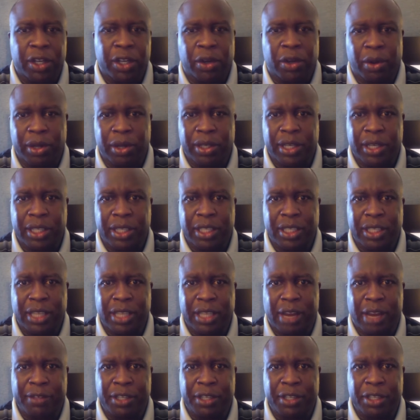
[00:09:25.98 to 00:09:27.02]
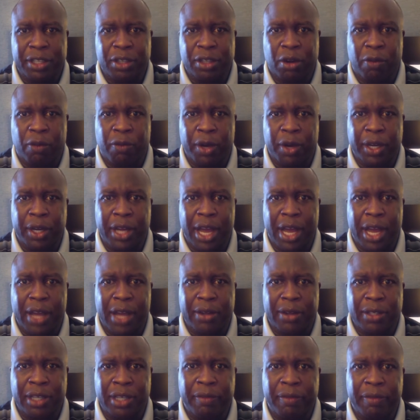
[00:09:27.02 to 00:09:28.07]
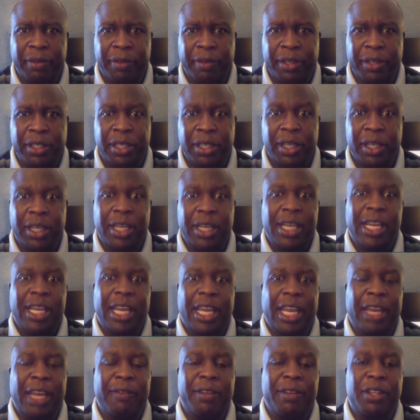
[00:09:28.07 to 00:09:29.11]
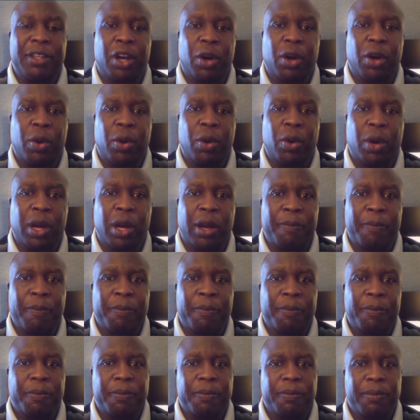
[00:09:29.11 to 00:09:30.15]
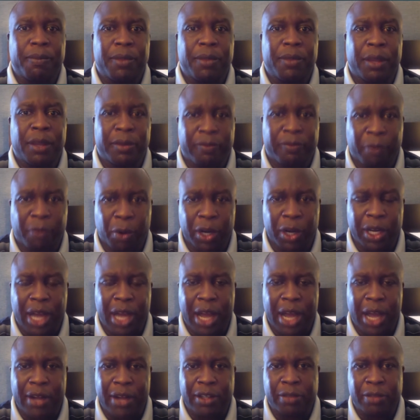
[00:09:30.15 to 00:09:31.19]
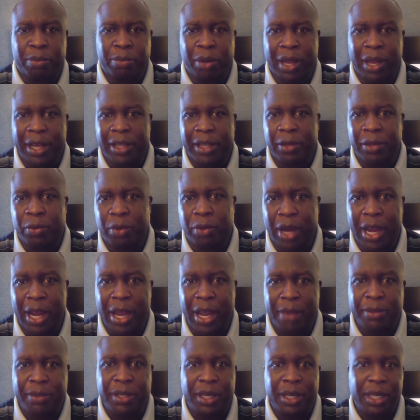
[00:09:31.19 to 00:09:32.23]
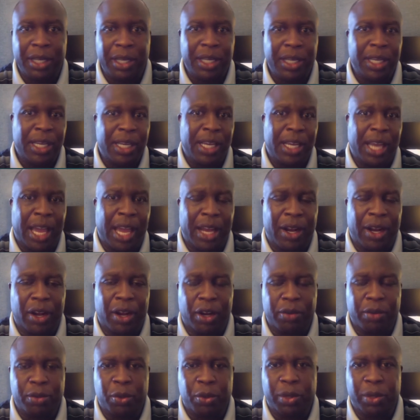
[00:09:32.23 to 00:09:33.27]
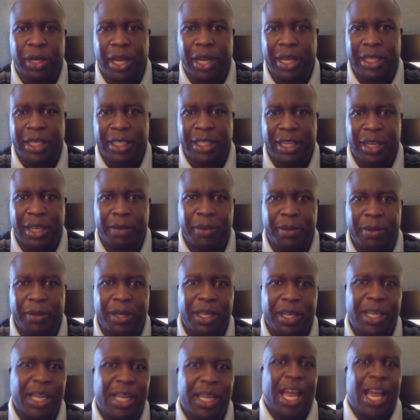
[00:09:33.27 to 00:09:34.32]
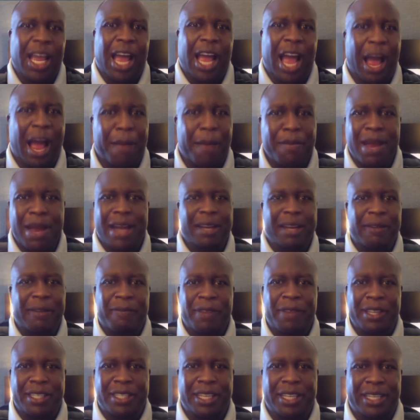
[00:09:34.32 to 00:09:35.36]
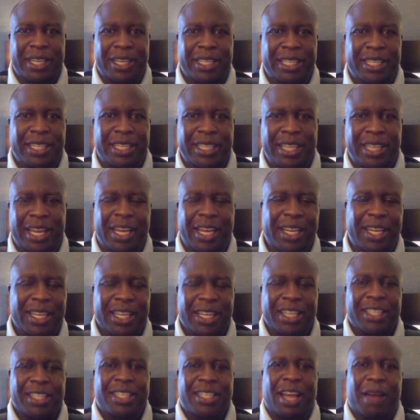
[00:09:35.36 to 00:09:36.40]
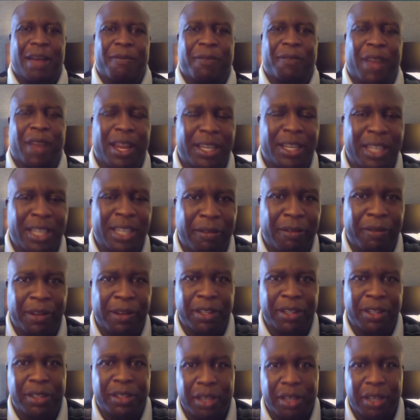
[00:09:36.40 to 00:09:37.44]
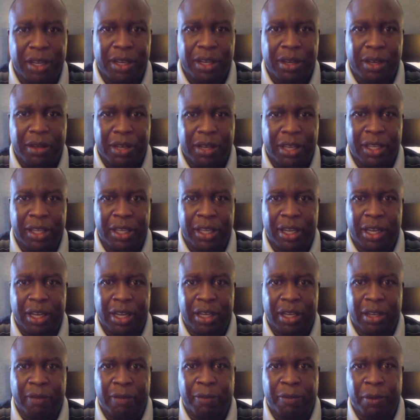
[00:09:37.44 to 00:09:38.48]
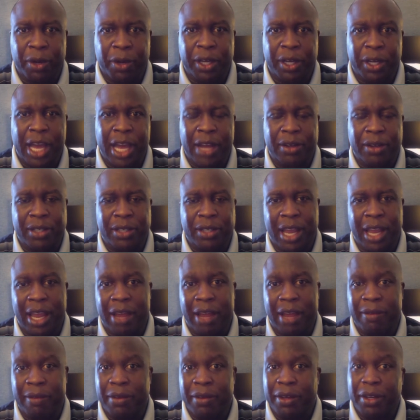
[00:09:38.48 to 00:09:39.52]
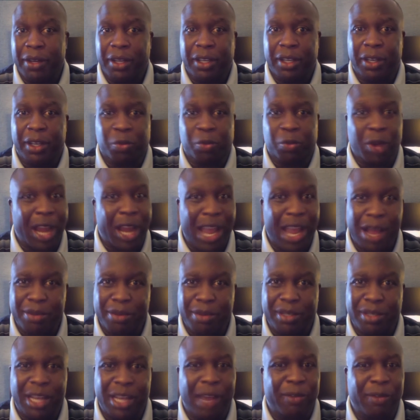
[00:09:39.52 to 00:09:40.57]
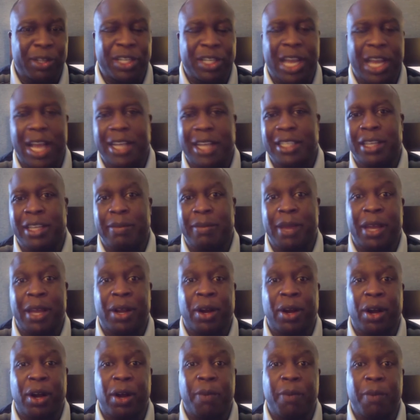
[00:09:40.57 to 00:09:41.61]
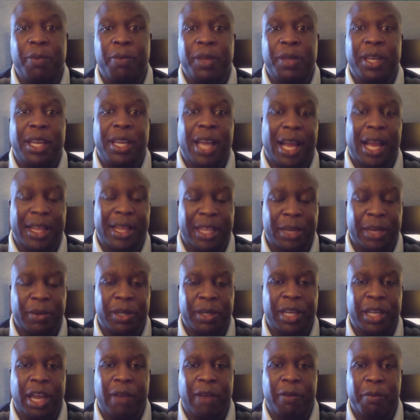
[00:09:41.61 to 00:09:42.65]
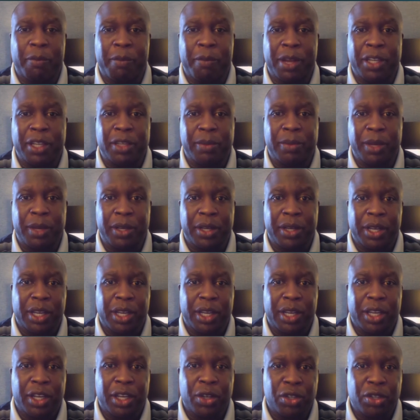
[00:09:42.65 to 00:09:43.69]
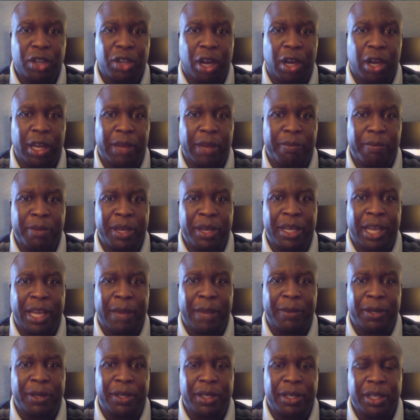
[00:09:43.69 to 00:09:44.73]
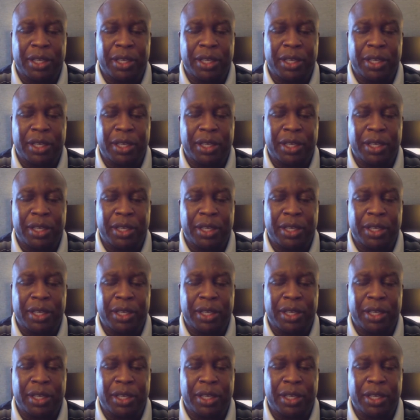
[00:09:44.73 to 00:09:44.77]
going against the San Francisco 49ers defense. Even though the 49ers blanked the Rams at home 28-zip, I'm not convinced that this is a top-flight defense that the 49ers have. The Rams never challenged them at all. I think with Kelvin Benjamin, you saw him being able